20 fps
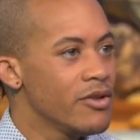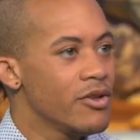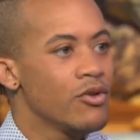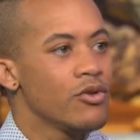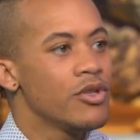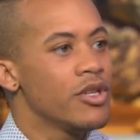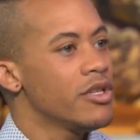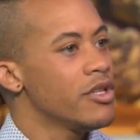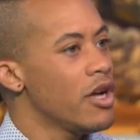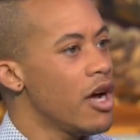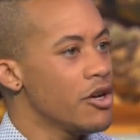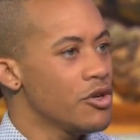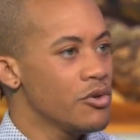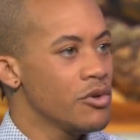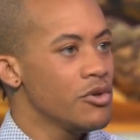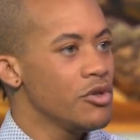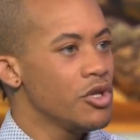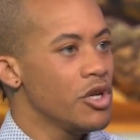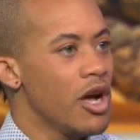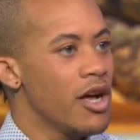So
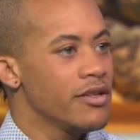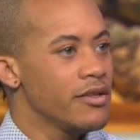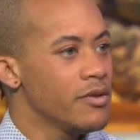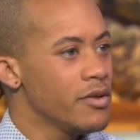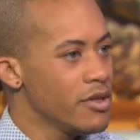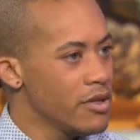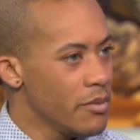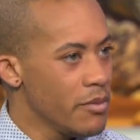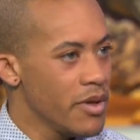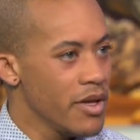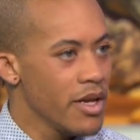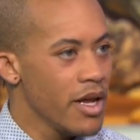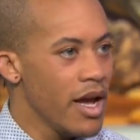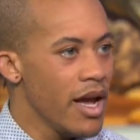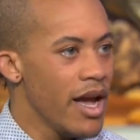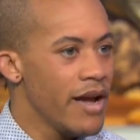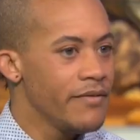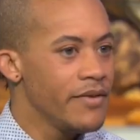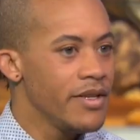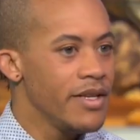testosterone shots is something
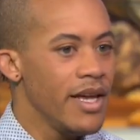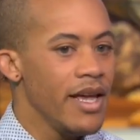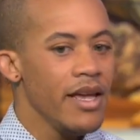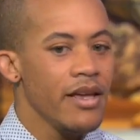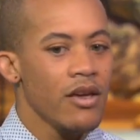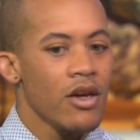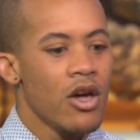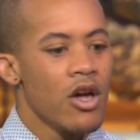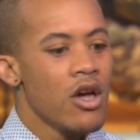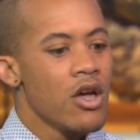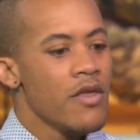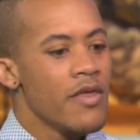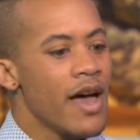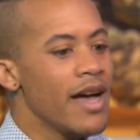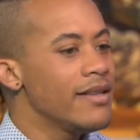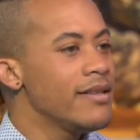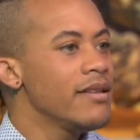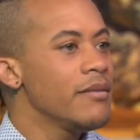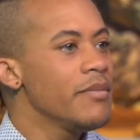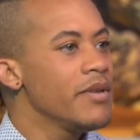that I have to take.
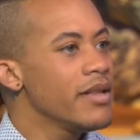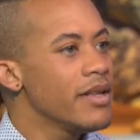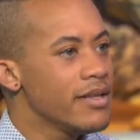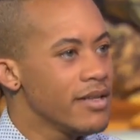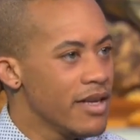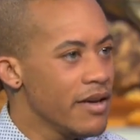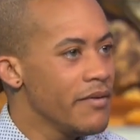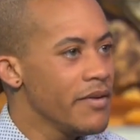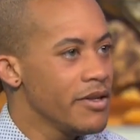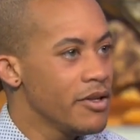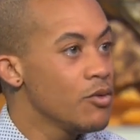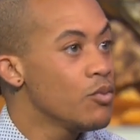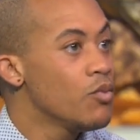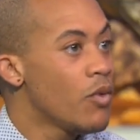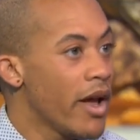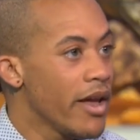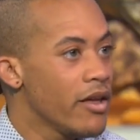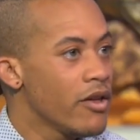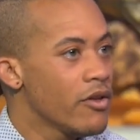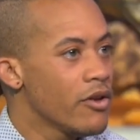That's something that's given to
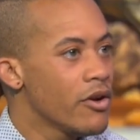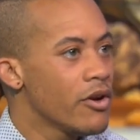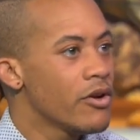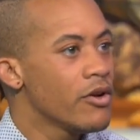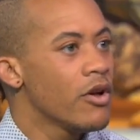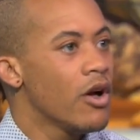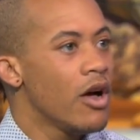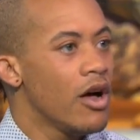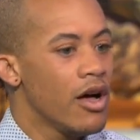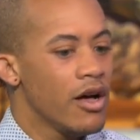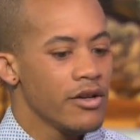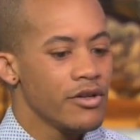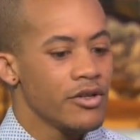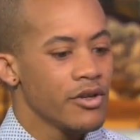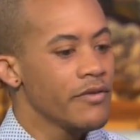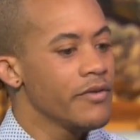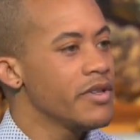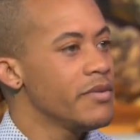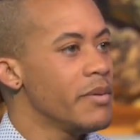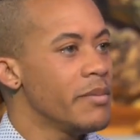regular uh,
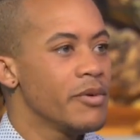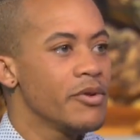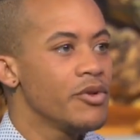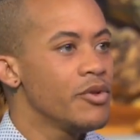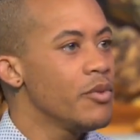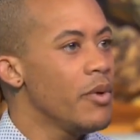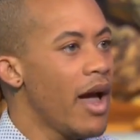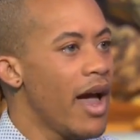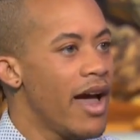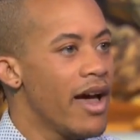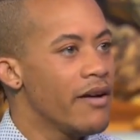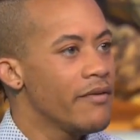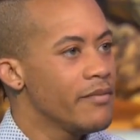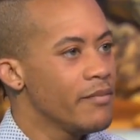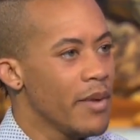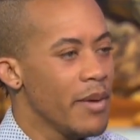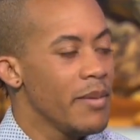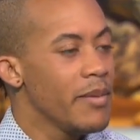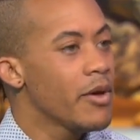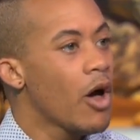service members who
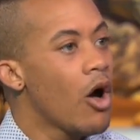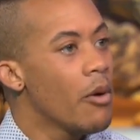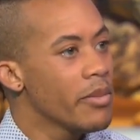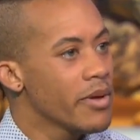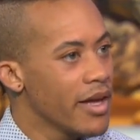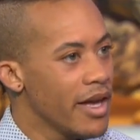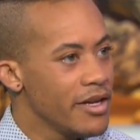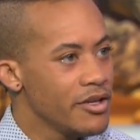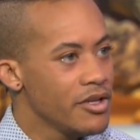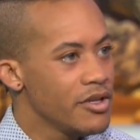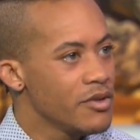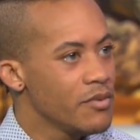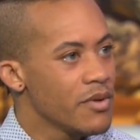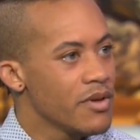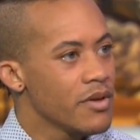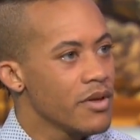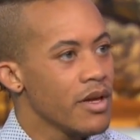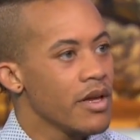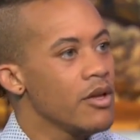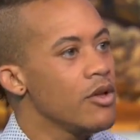have maybe complications
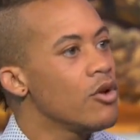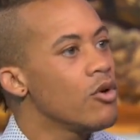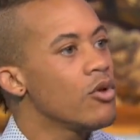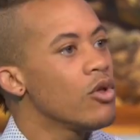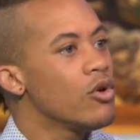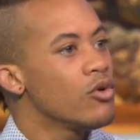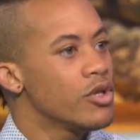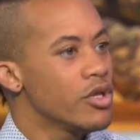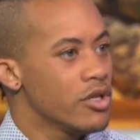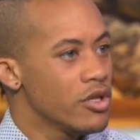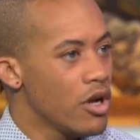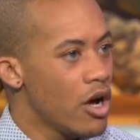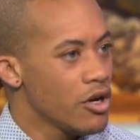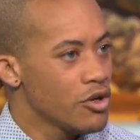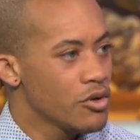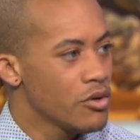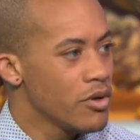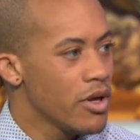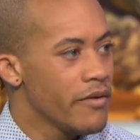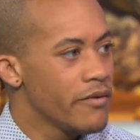with you know low
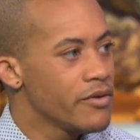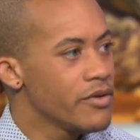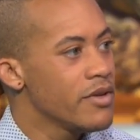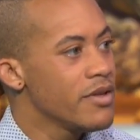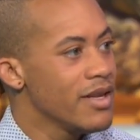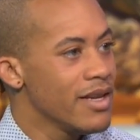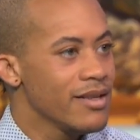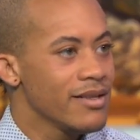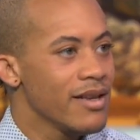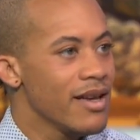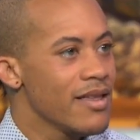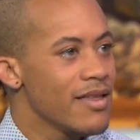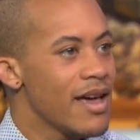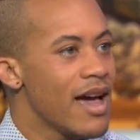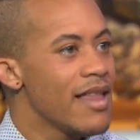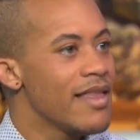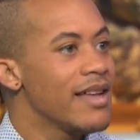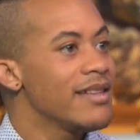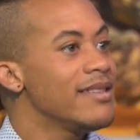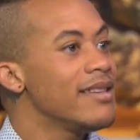testosterone levels and things mm -hmm. like
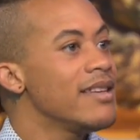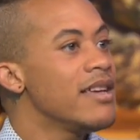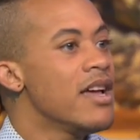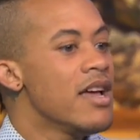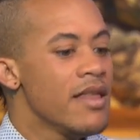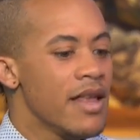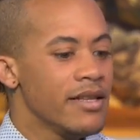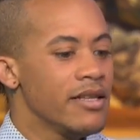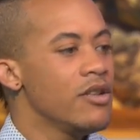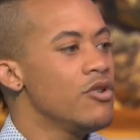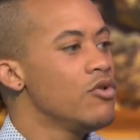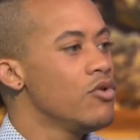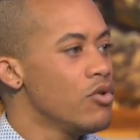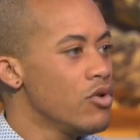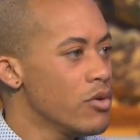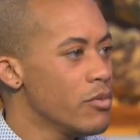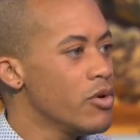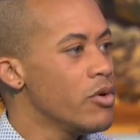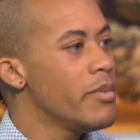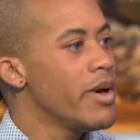that. That's a that's a
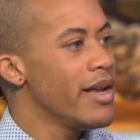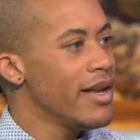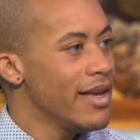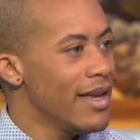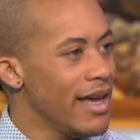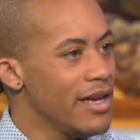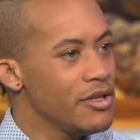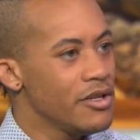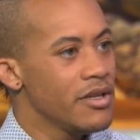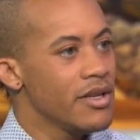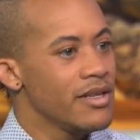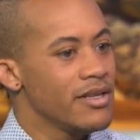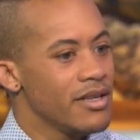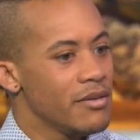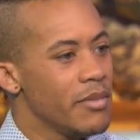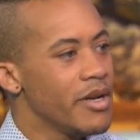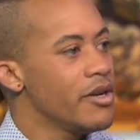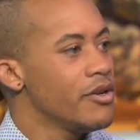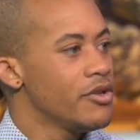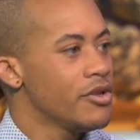normal medication. That's
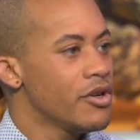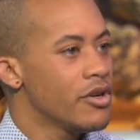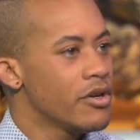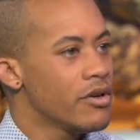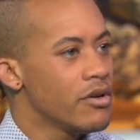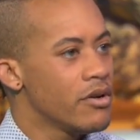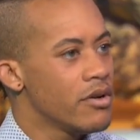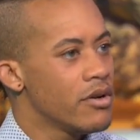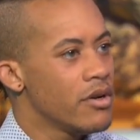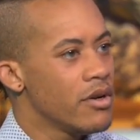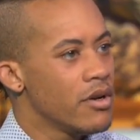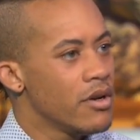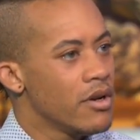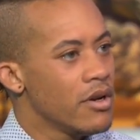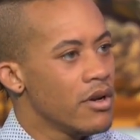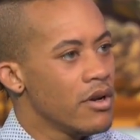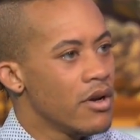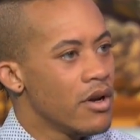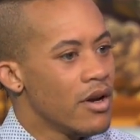how much you spend on Viagra.